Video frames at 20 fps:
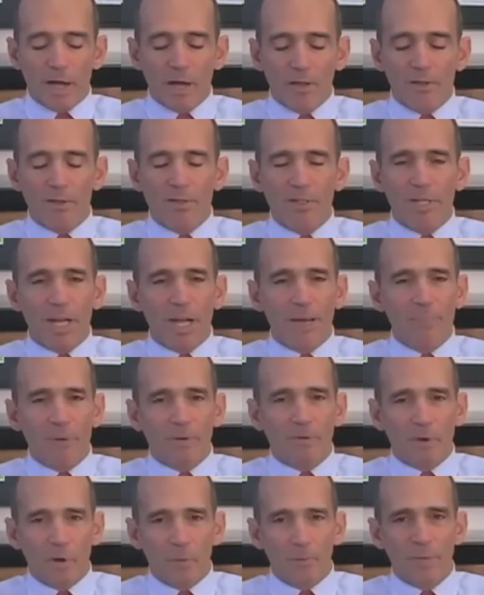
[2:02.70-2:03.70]
other type
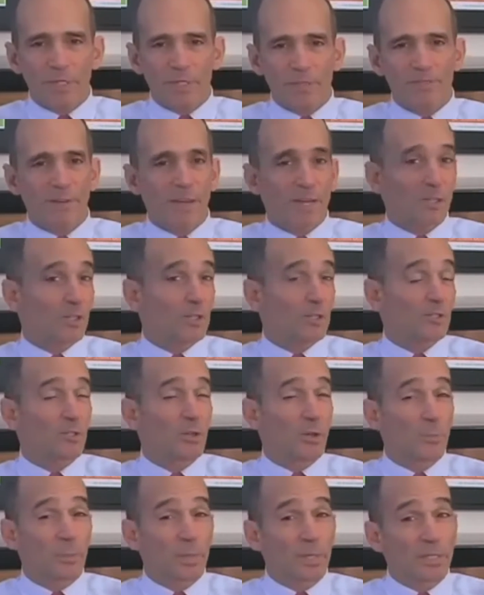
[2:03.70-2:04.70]
of herpes infection is
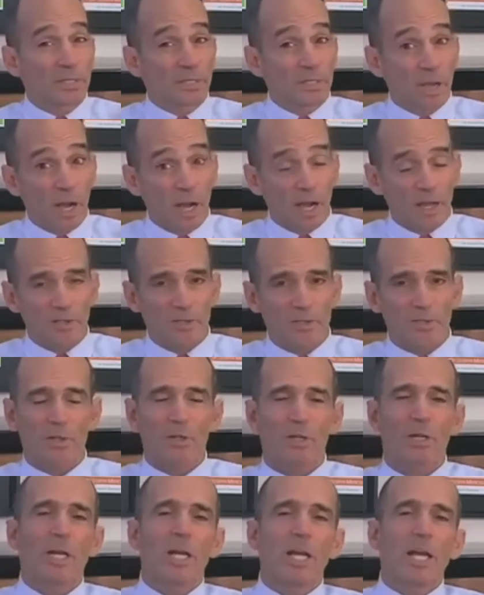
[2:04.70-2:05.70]
herpes
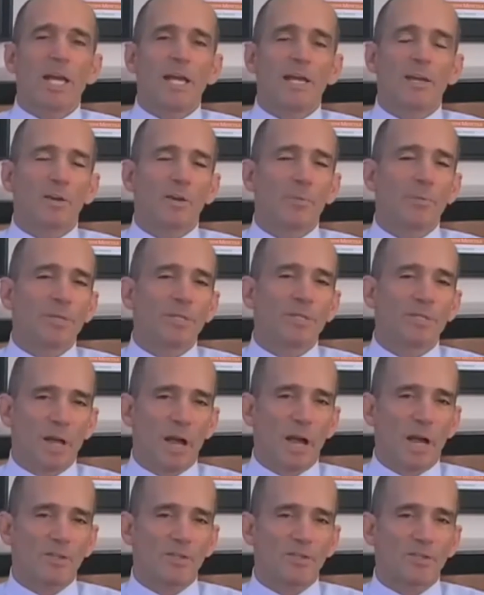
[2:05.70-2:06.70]
zoster. And herpes
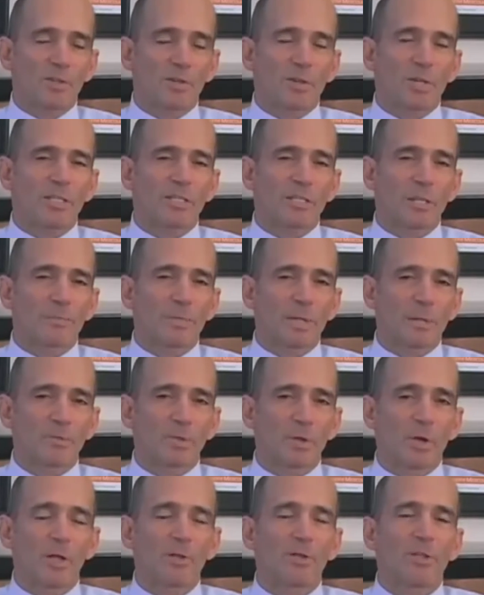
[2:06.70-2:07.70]
zoster is sometimes
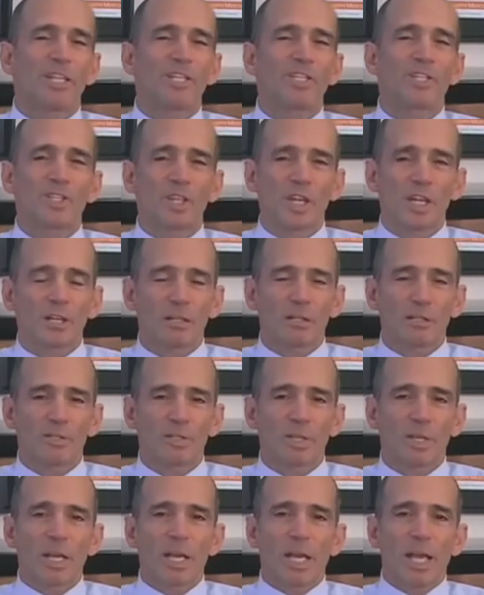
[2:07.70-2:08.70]
called
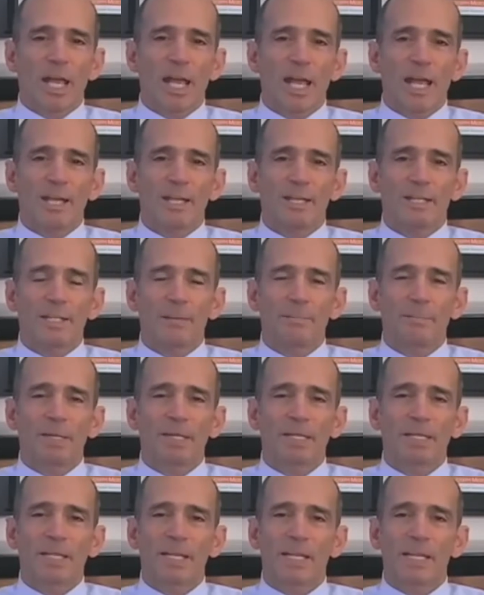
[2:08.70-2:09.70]
shingles. And
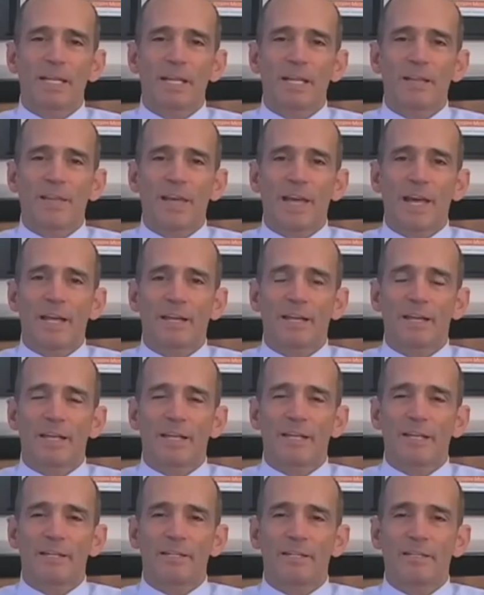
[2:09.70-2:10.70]
typically that
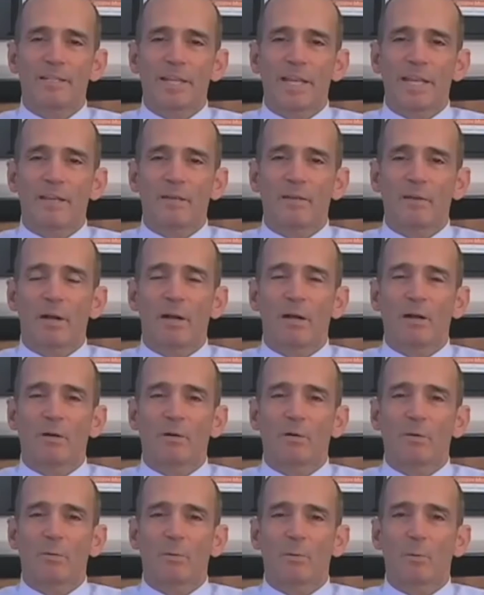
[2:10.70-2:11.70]
is a
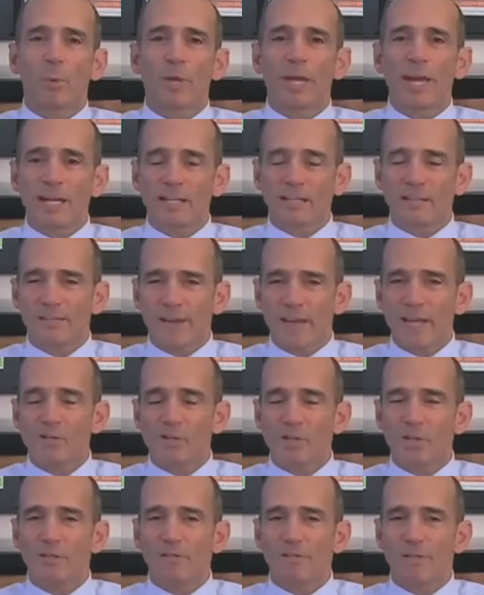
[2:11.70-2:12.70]

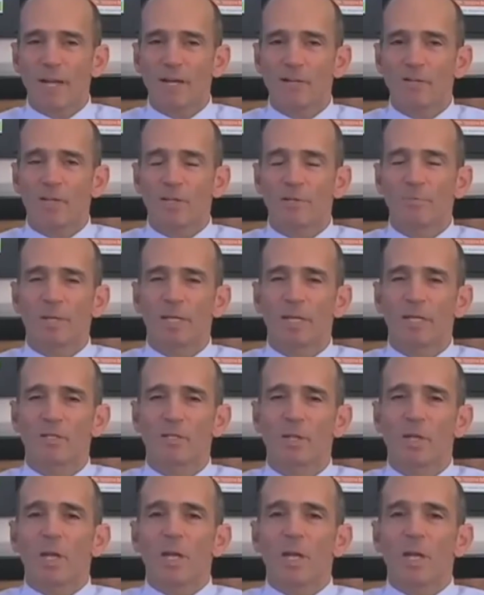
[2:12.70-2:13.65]
reactivation infection because